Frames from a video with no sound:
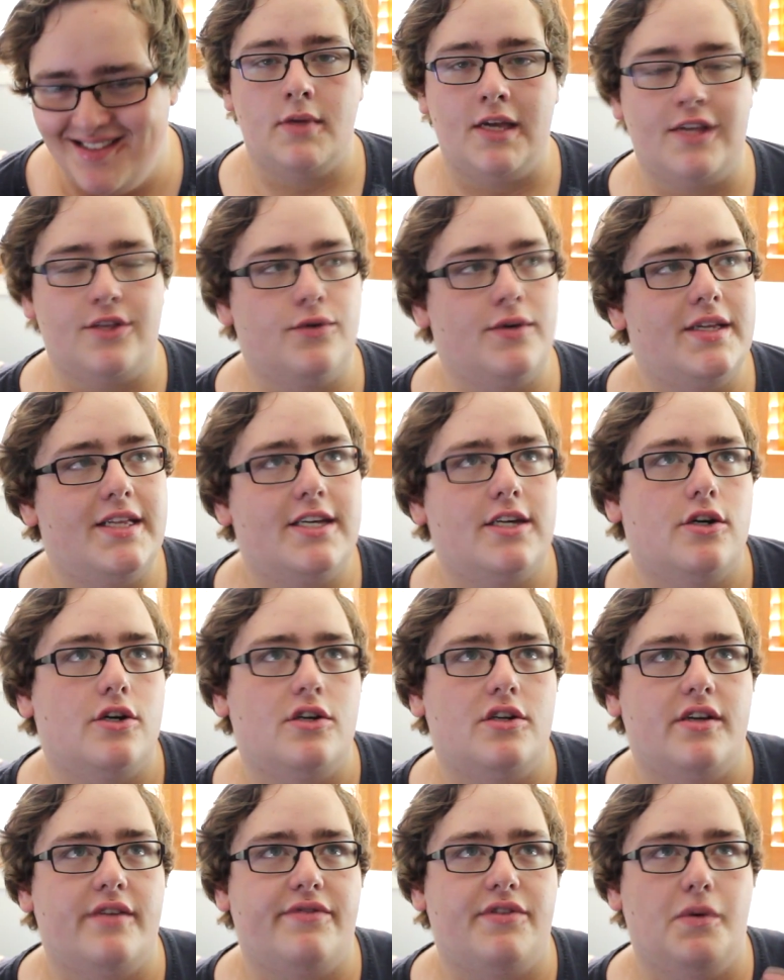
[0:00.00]
It's really
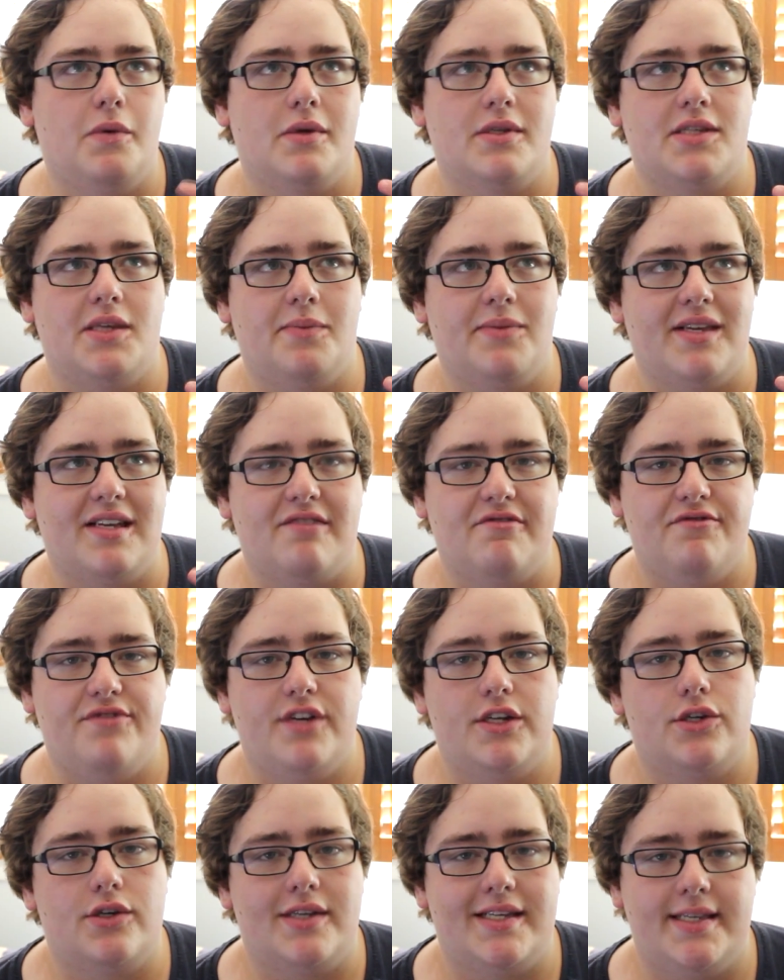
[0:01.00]
good if you want something
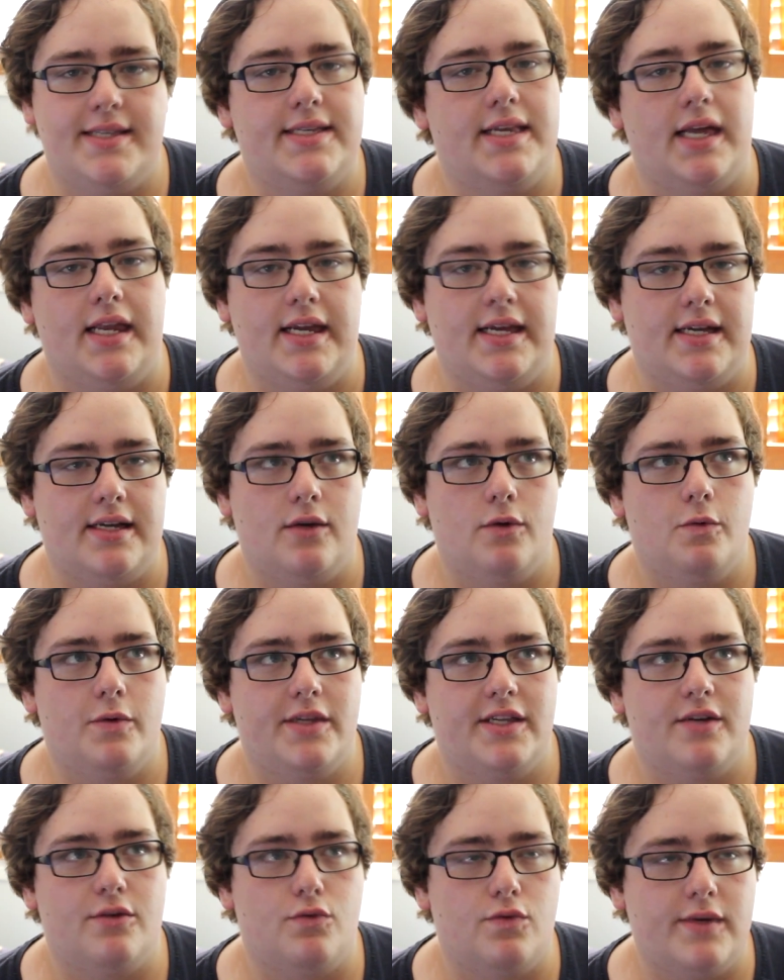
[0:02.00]
visually stunning
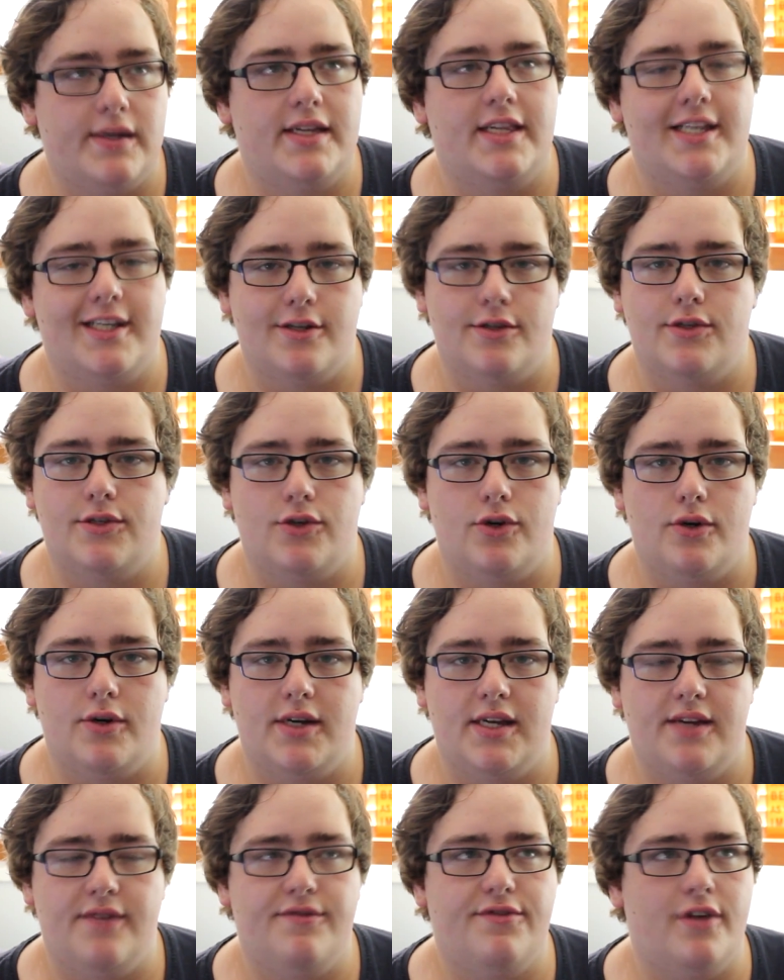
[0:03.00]
with a really good
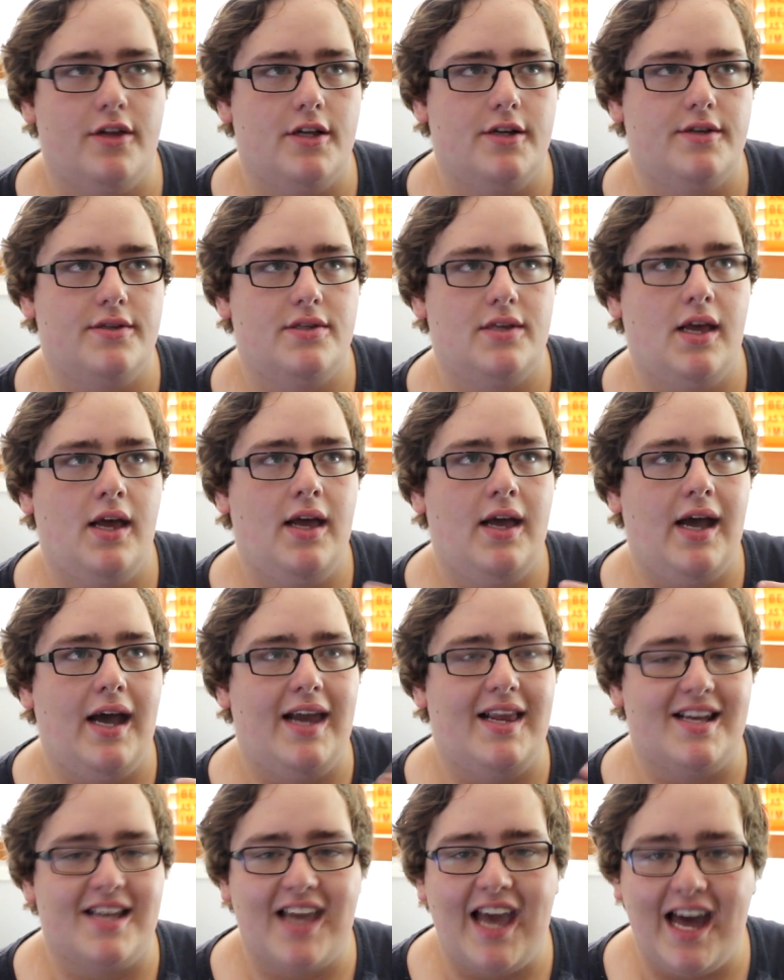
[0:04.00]
story. It follows
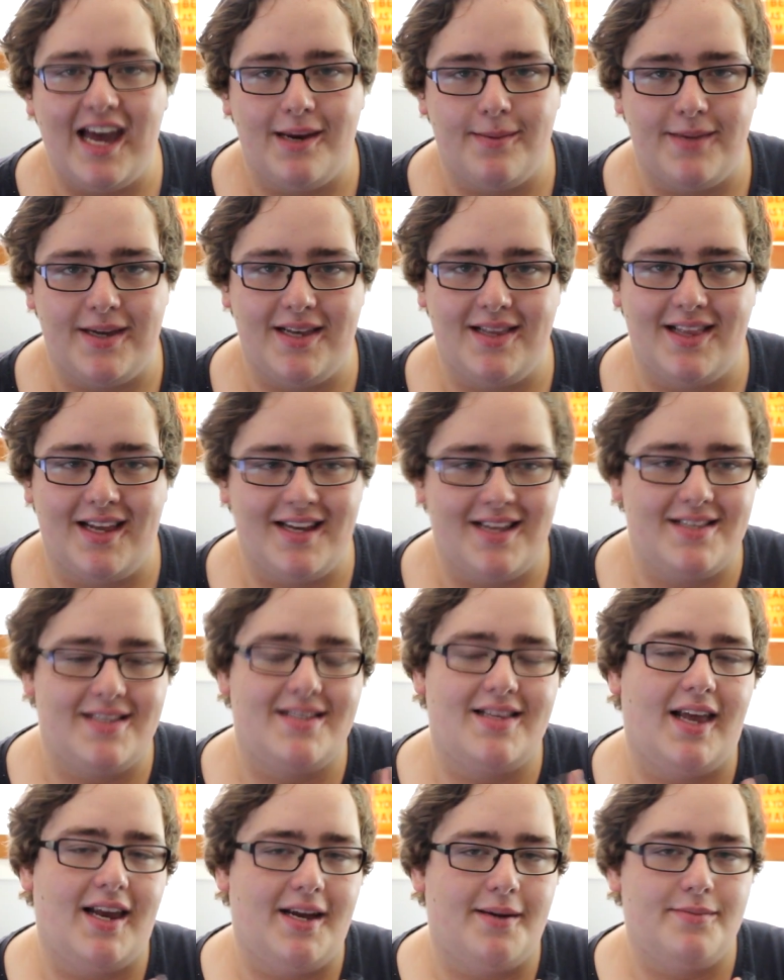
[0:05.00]
an academy that is
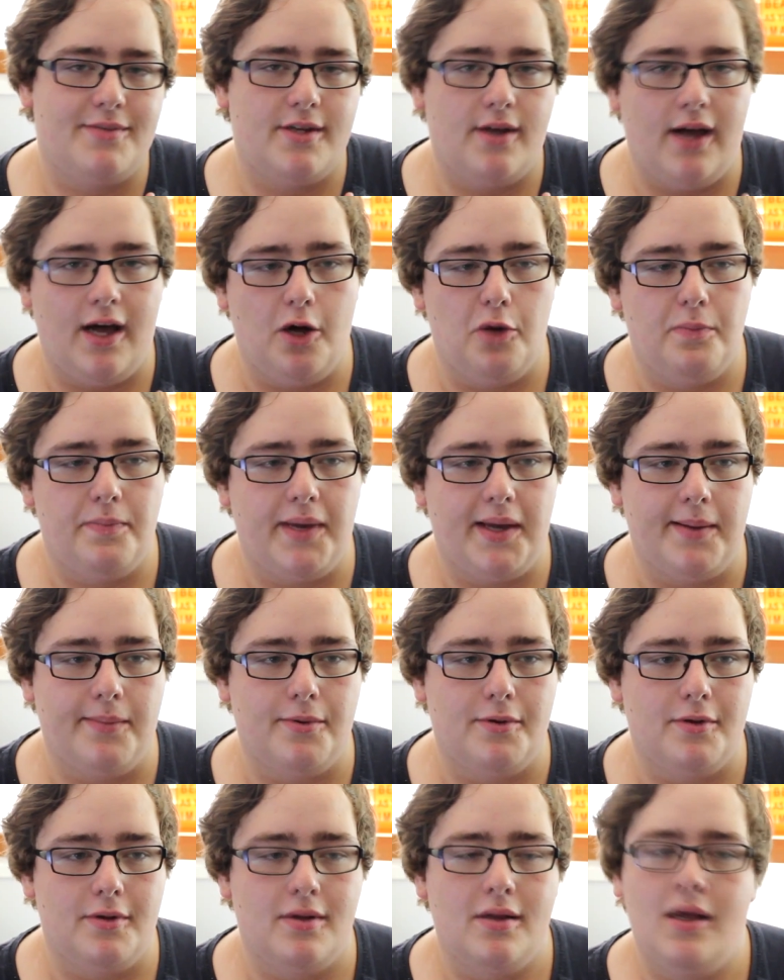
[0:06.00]
set up to help
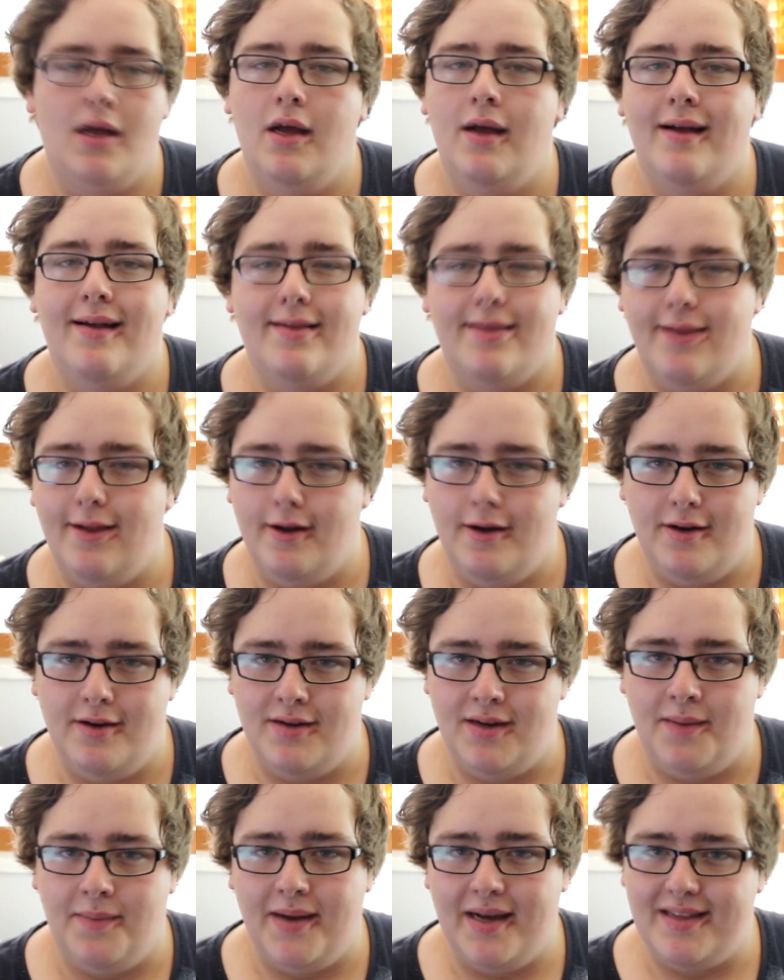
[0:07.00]
people
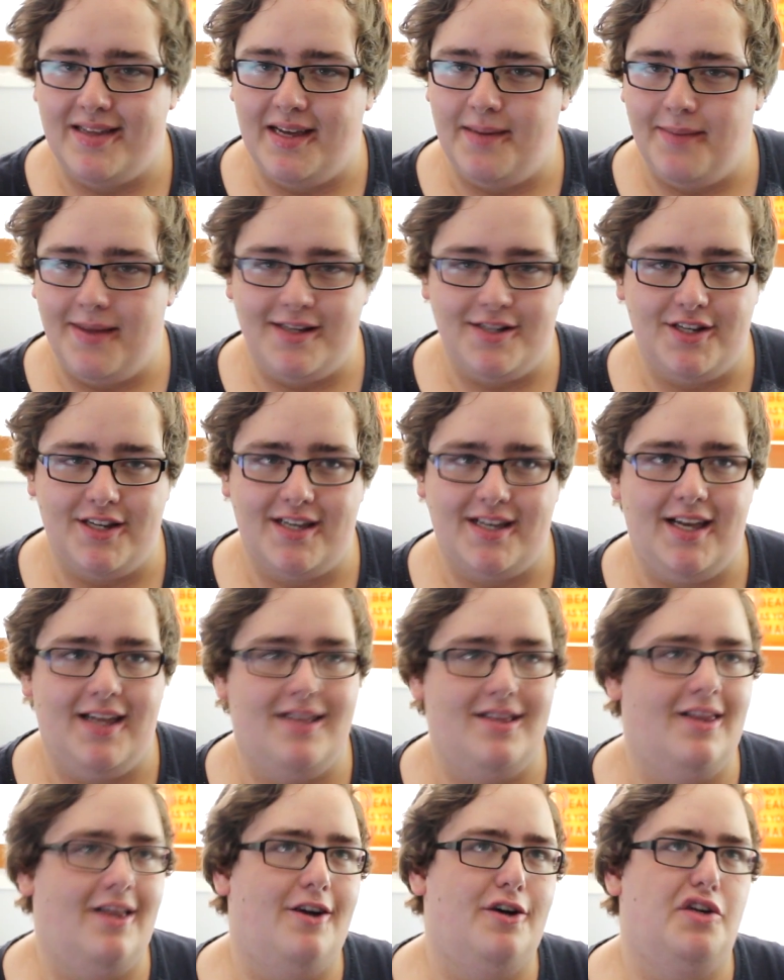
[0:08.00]
learn about their magic
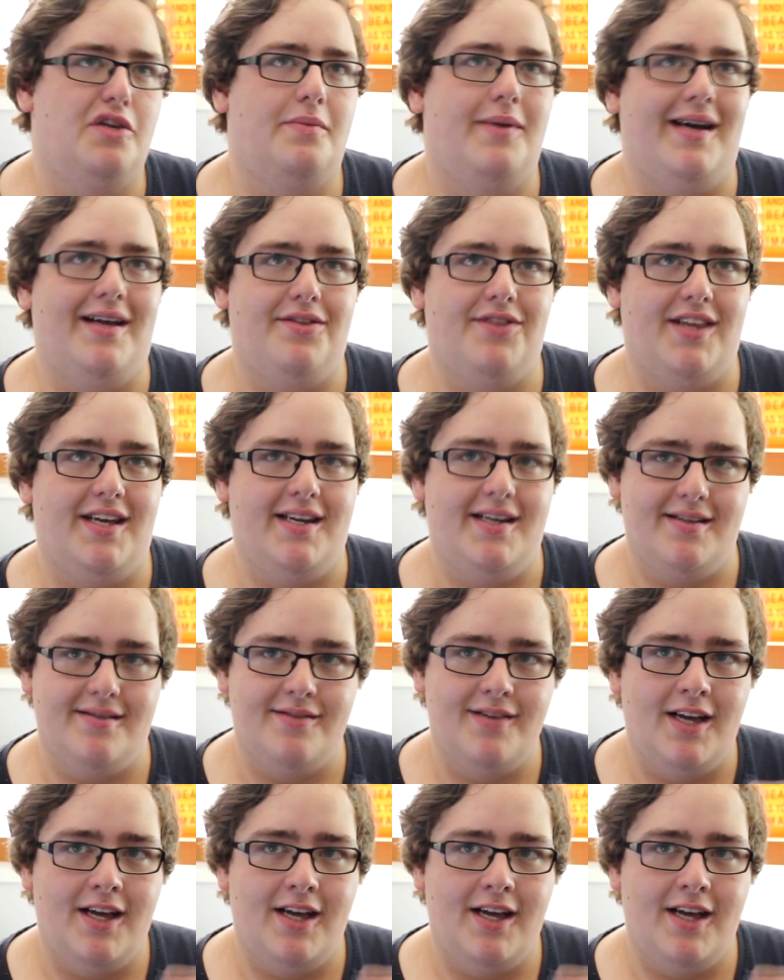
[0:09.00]
and learn about their